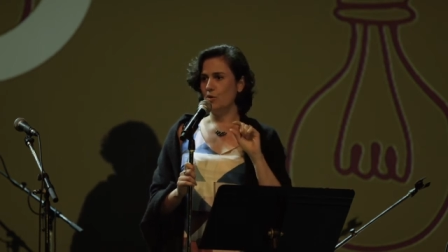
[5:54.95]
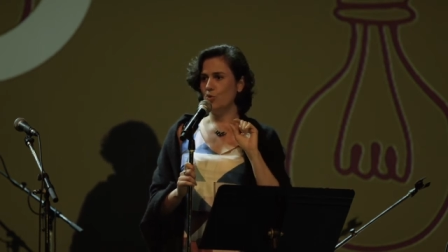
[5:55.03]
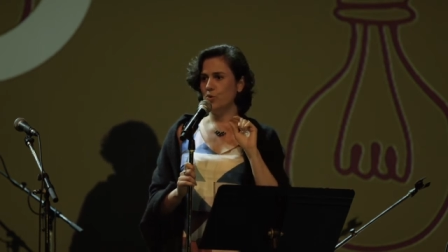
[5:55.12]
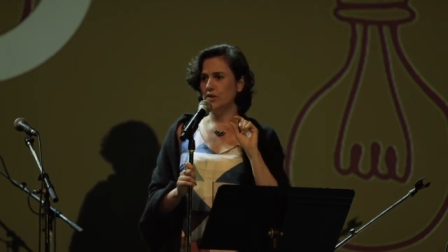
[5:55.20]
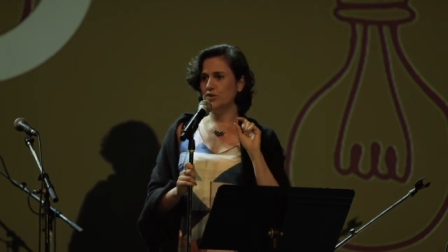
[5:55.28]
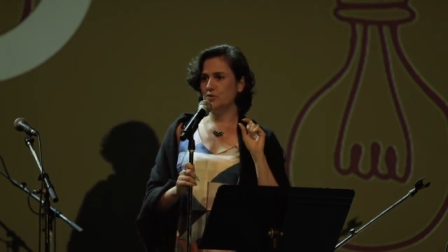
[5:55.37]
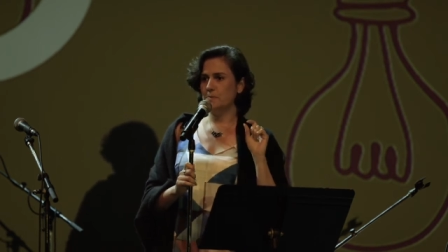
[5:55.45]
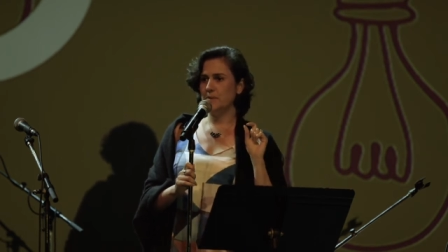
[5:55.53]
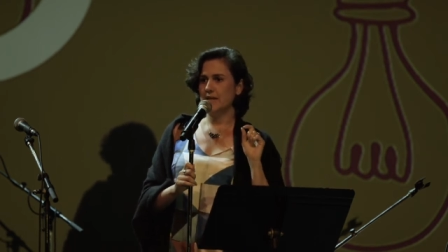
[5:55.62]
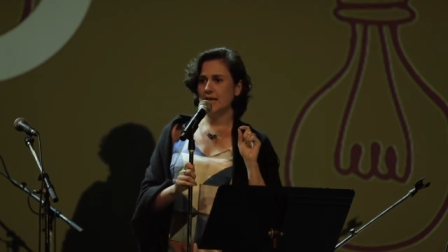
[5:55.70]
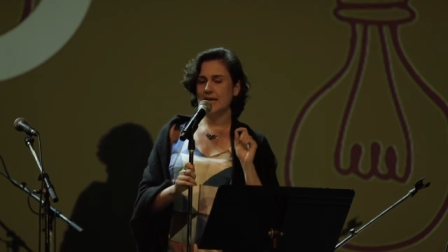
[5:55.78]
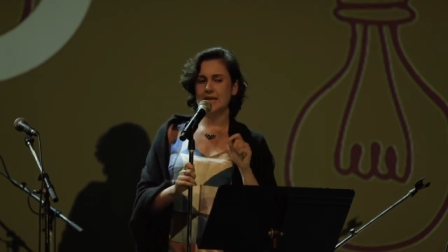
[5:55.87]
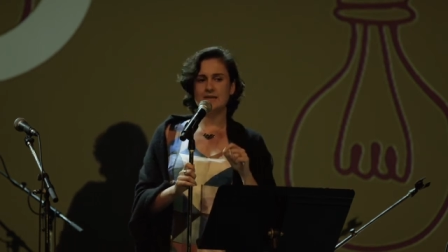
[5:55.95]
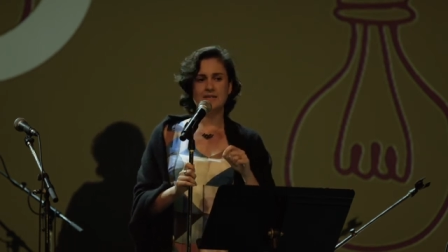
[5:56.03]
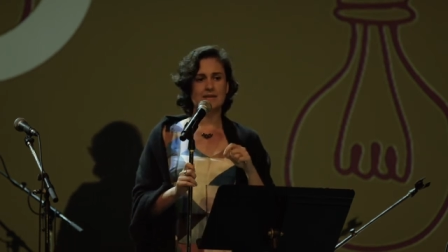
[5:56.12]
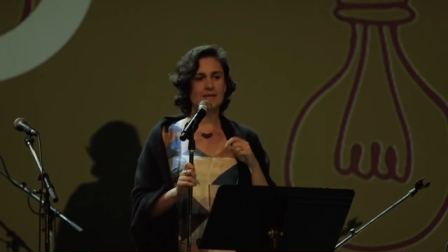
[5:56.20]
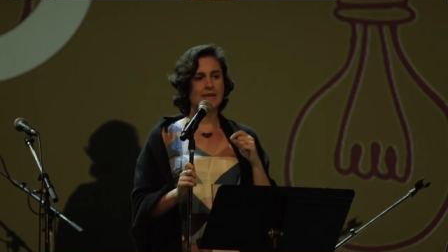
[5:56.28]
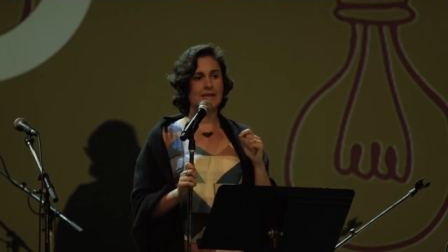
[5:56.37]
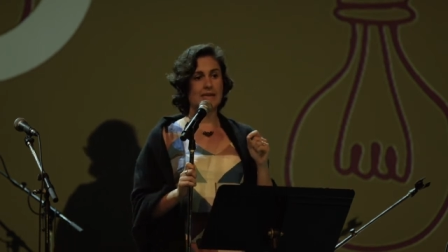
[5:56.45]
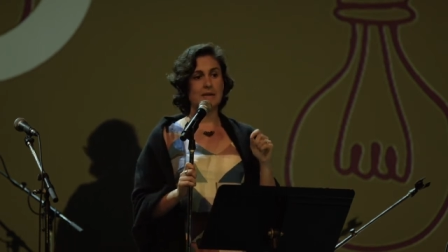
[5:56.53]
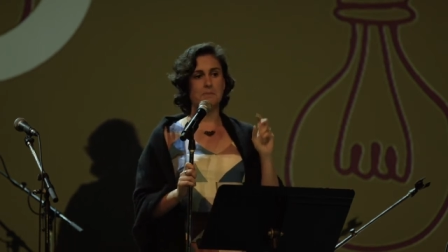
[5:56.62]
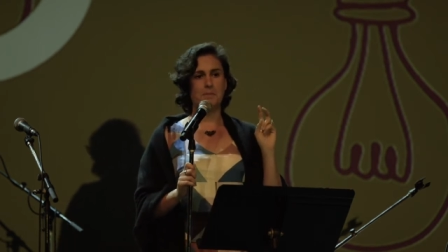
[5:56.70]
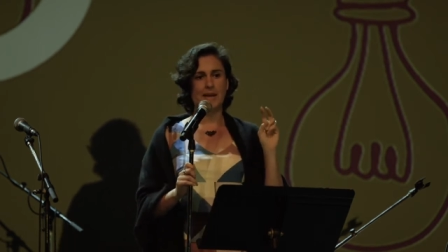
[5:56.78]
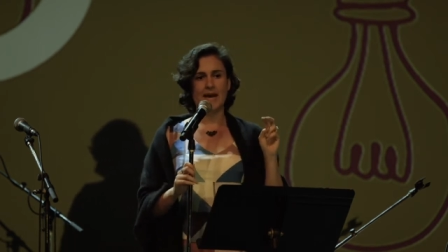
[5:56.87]
were to be Indian
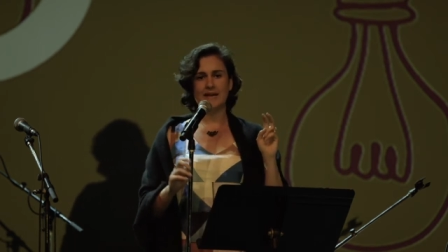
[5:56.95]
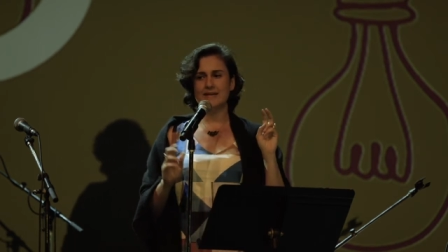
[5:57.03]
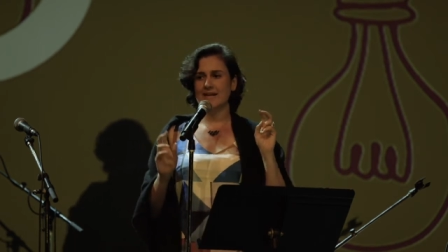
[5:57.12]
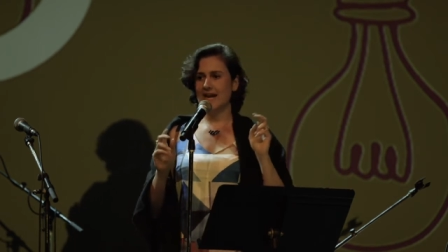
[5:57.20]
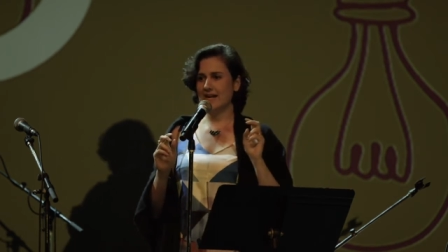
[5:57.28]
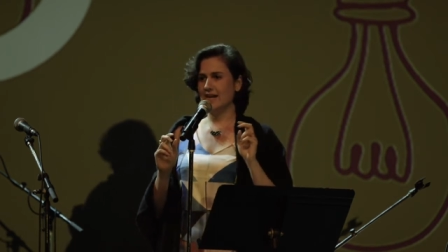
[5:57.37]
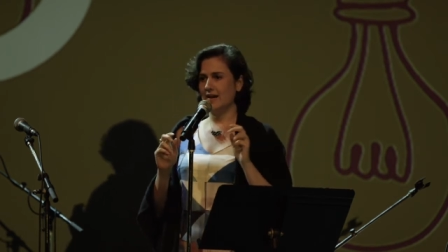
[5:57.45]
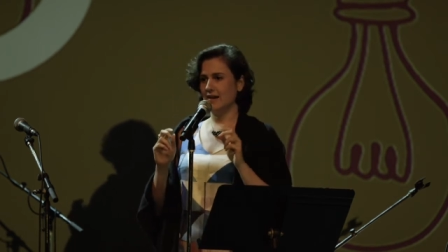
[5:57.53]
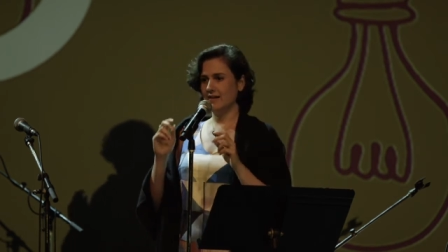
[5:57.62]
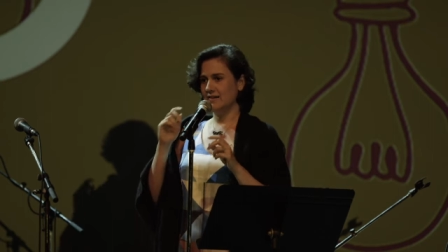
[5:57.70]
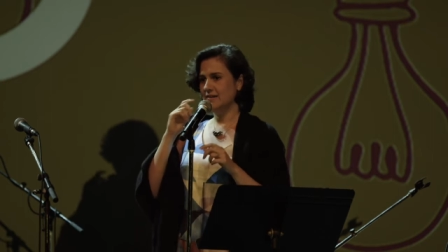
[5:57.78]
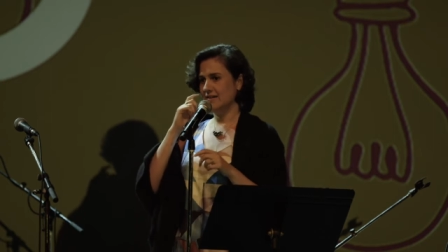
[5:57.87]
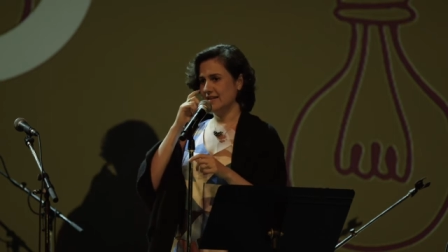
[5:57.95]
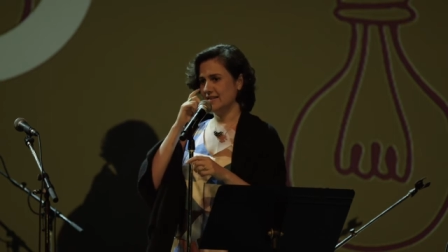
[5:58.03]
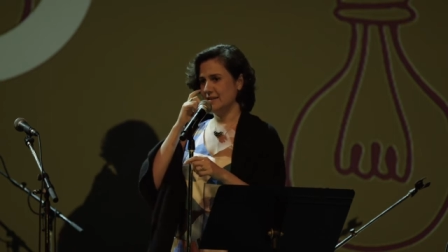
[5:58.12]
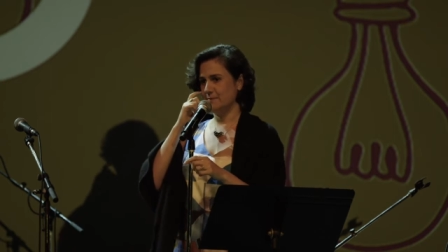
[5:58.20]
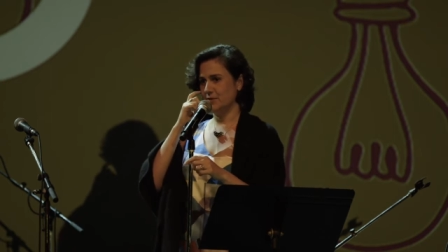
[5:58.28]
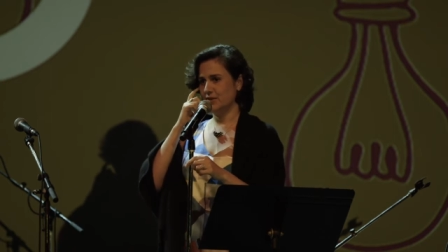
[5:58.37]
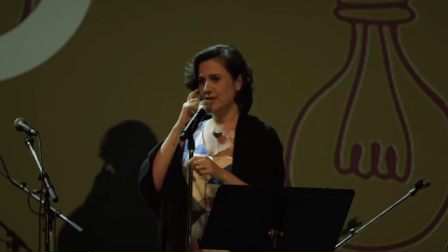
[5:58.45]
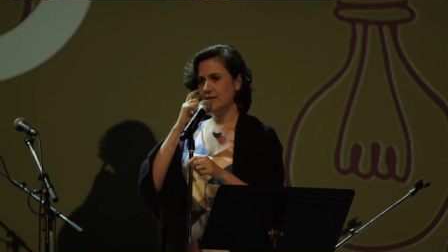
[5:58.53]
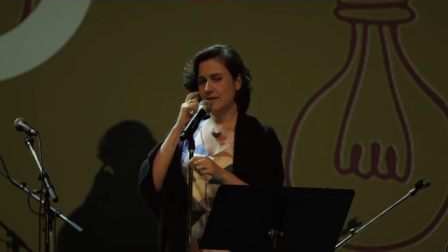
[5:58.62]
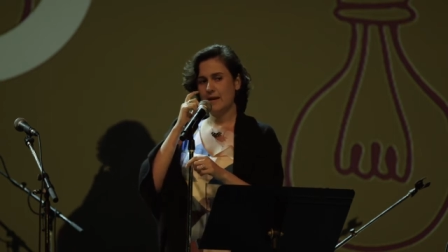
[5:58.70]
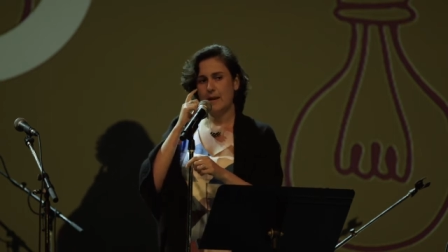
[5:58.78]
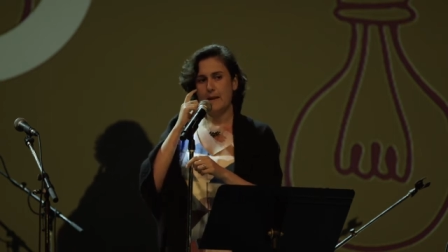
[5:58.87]
in blood and color, as he put it,